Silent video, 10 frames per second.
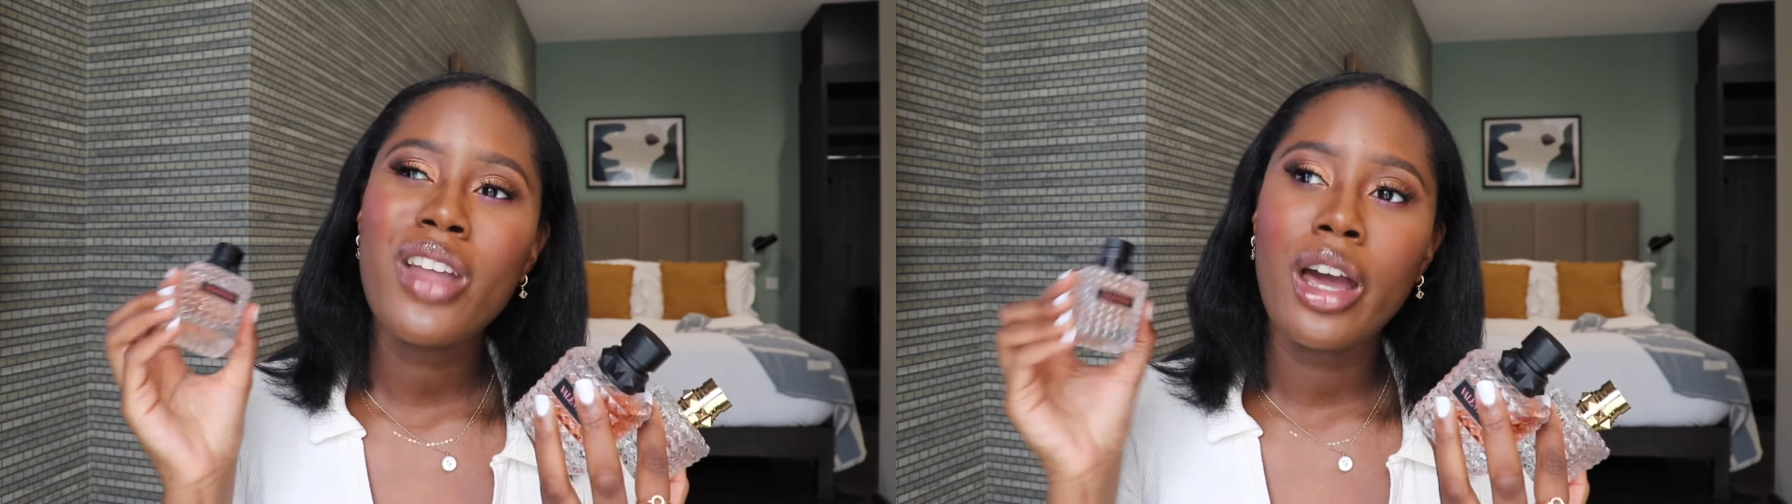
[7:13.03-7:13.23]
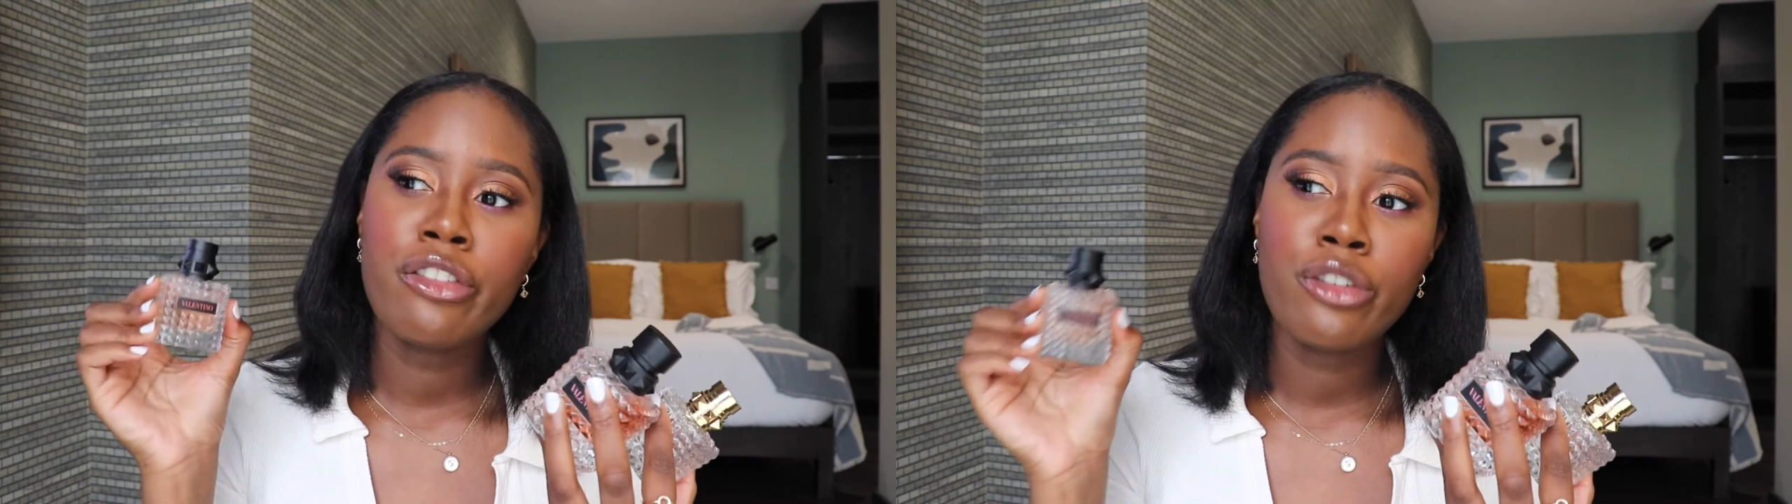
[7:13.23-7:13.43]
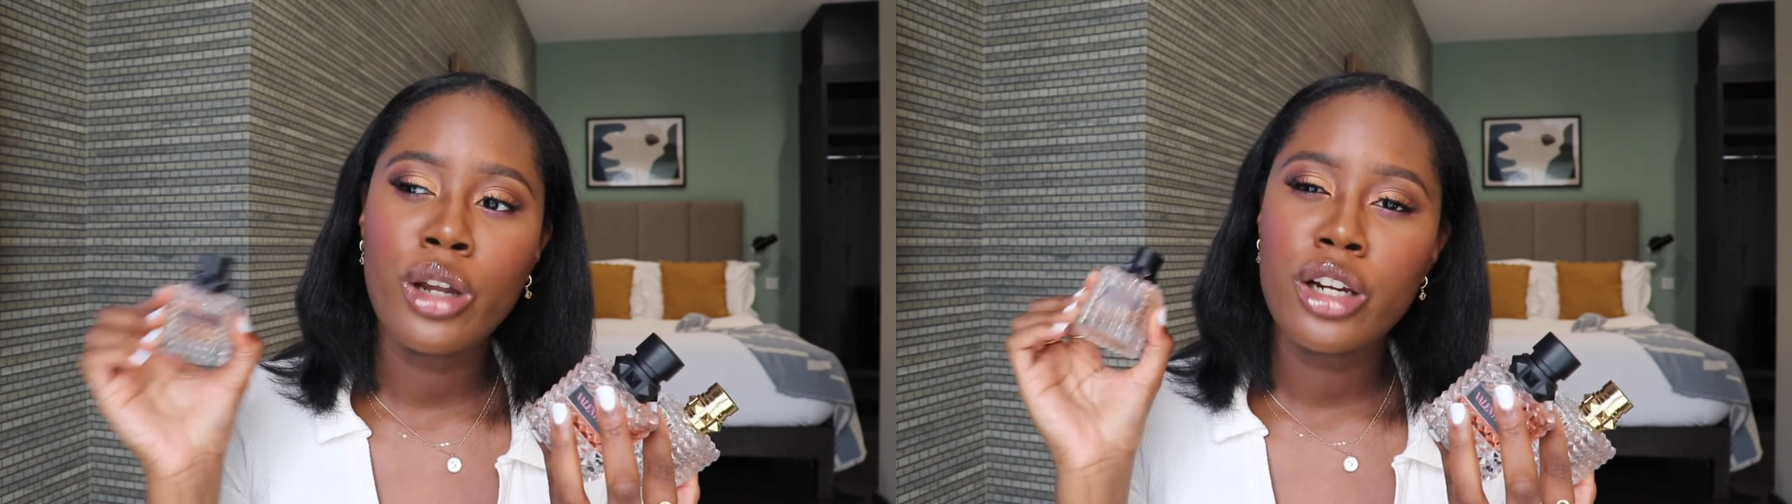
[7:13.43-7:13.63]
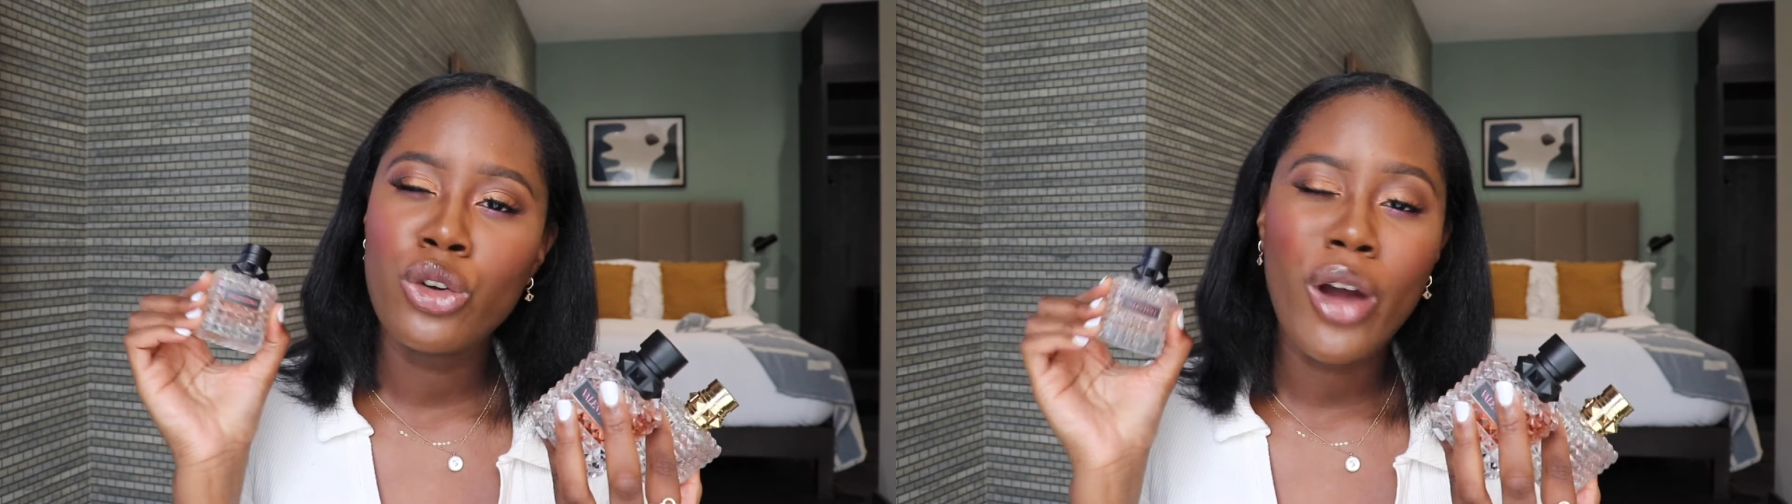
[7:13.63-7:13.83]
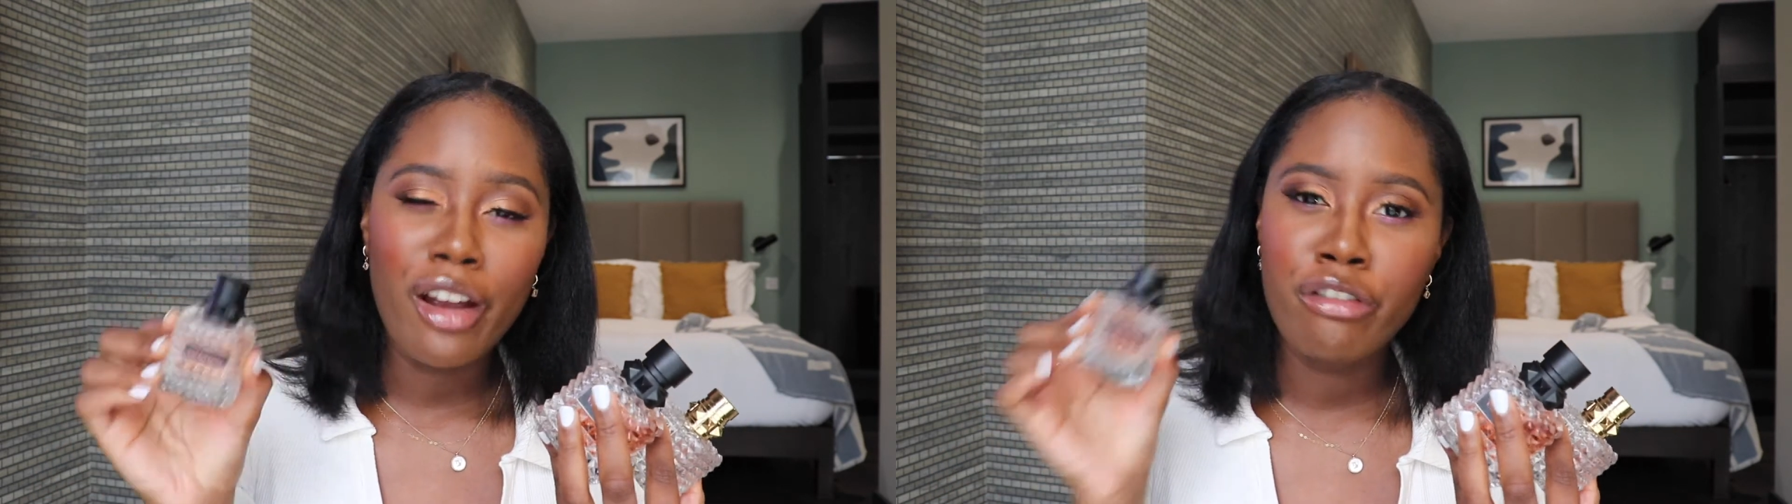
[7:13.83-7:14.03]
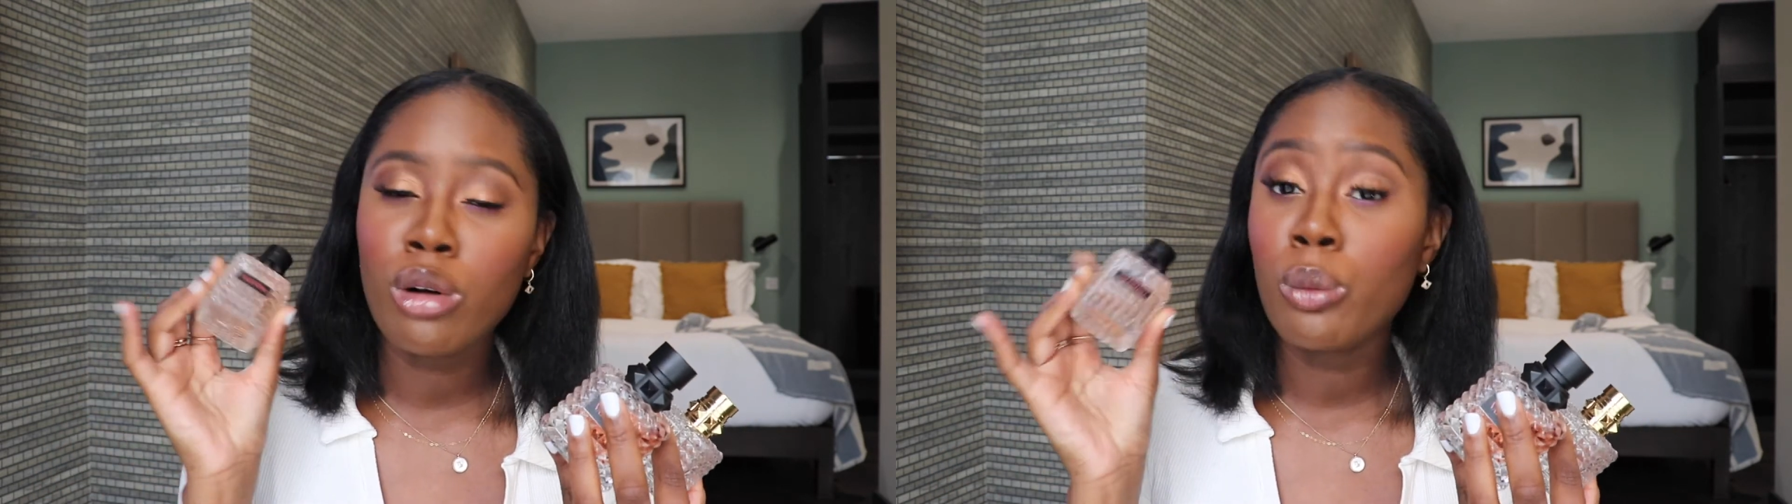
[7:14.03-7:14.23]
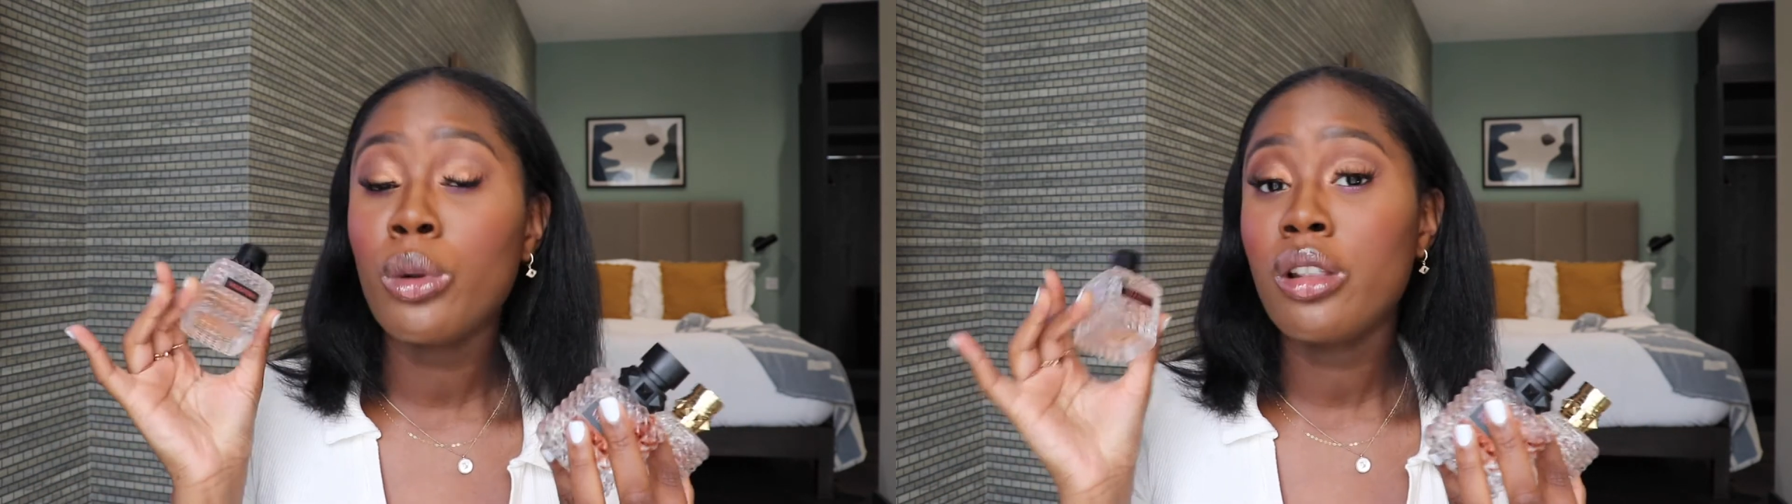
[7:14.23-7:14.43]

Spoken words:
that I feel like not everyone